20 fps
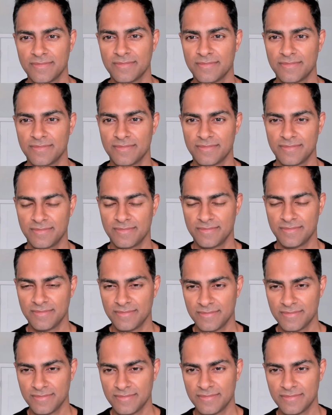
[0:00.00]

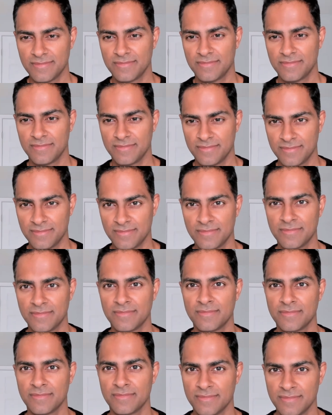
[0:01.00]

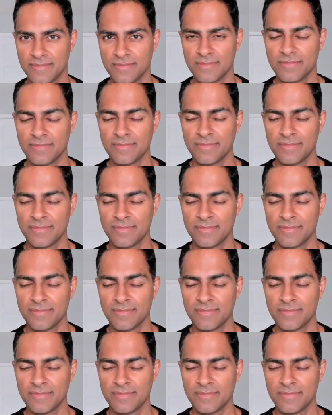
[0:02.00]
This person isn't speaking.